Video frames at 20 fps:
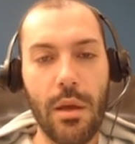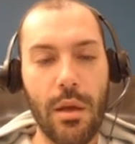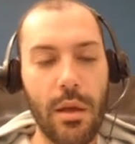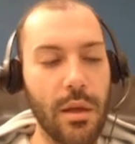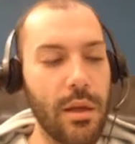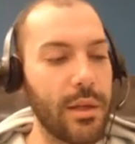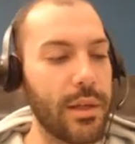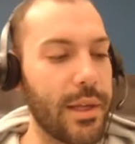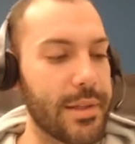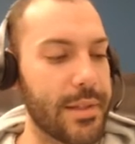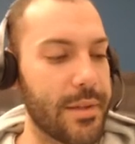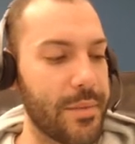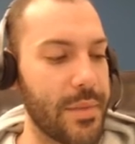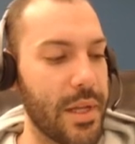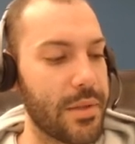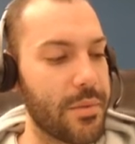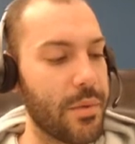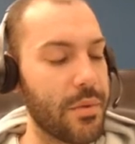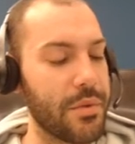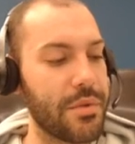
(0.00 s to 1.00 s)
guess I'm
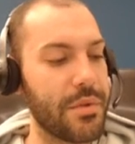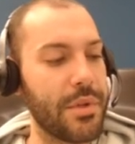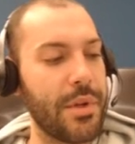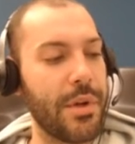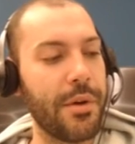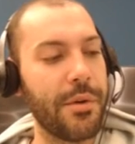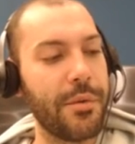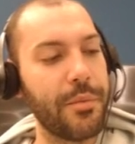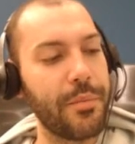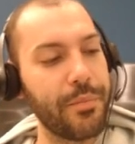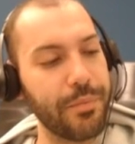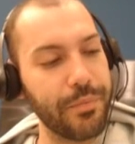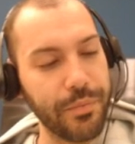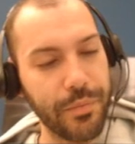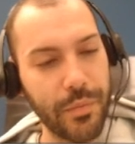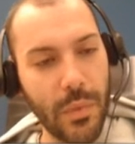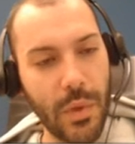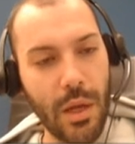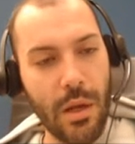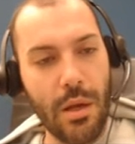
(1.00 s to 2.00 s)
not supposed to know.
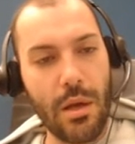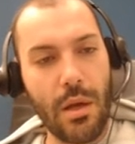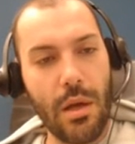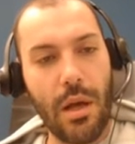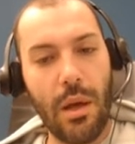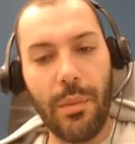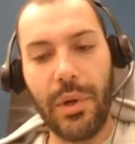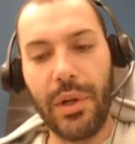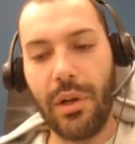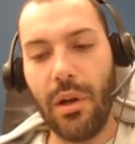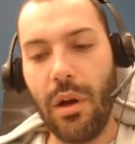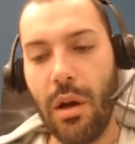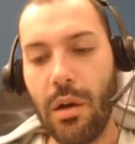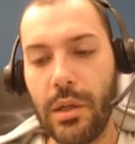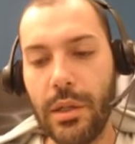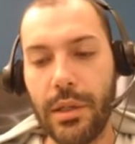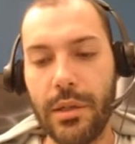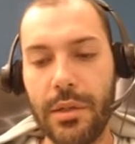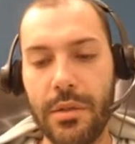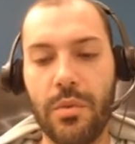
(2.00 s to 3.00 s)
I'm gonna call
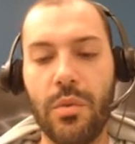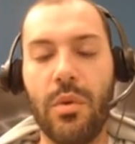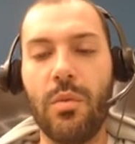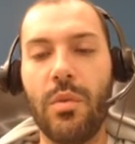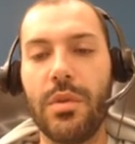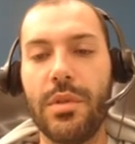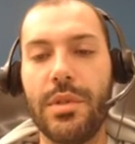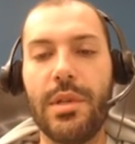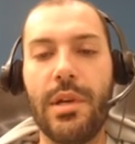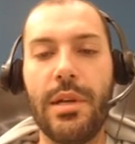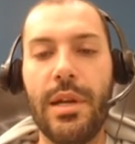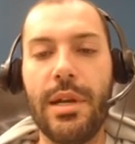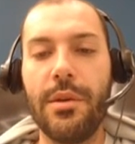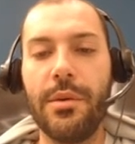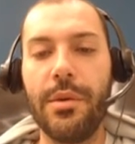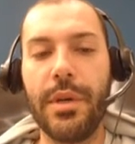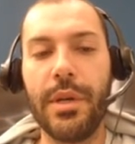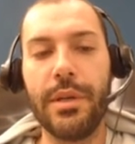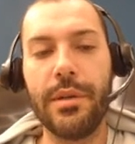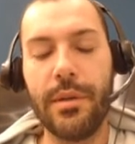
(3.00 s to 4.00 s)
it because we're almost done
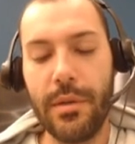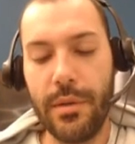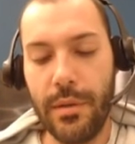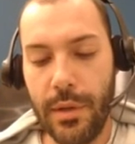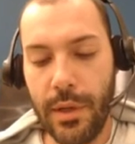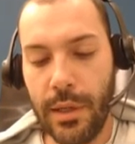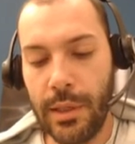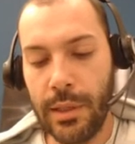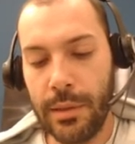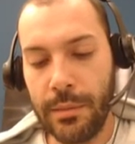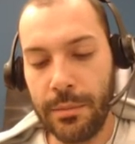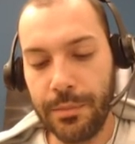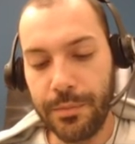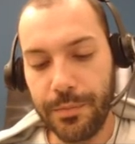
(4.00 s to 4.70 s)
anyway. Um,